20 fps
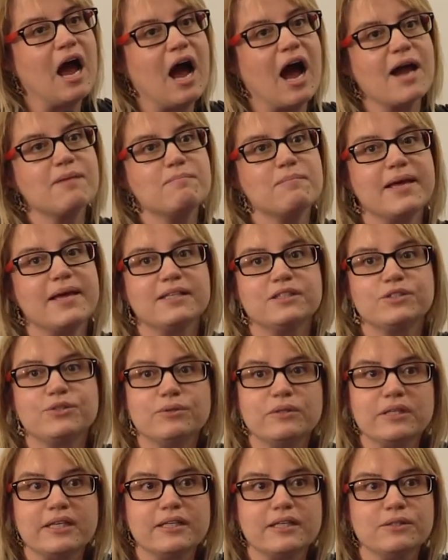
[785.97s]
I met
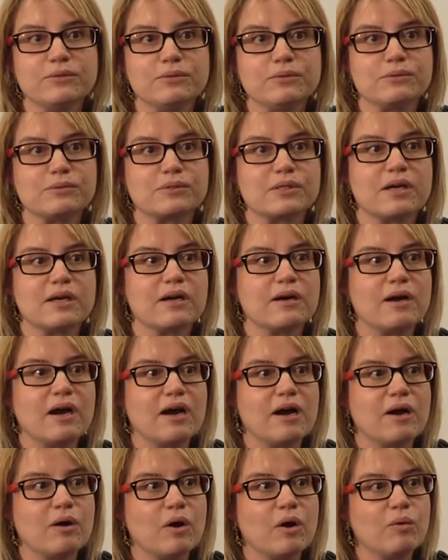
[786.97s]
Tulin, who's
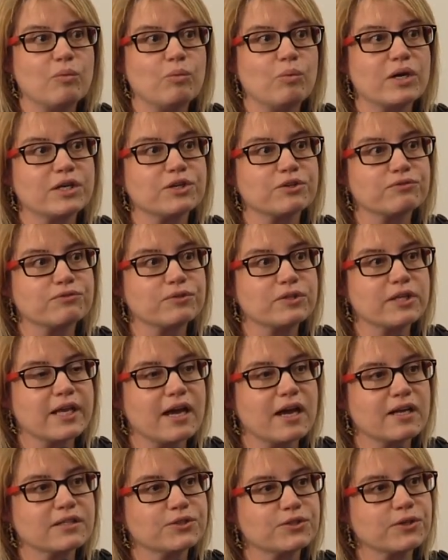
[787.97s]
a wonderful
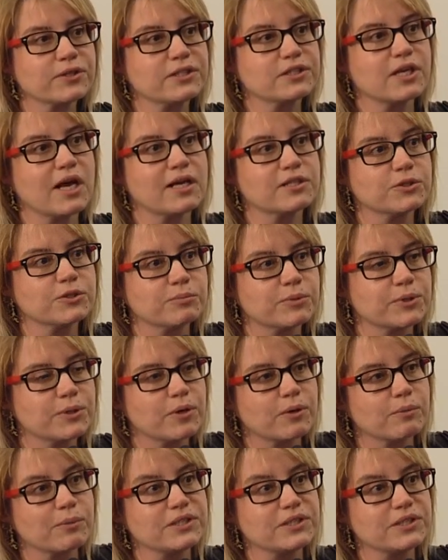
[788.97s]
young Turkish entrepreneur,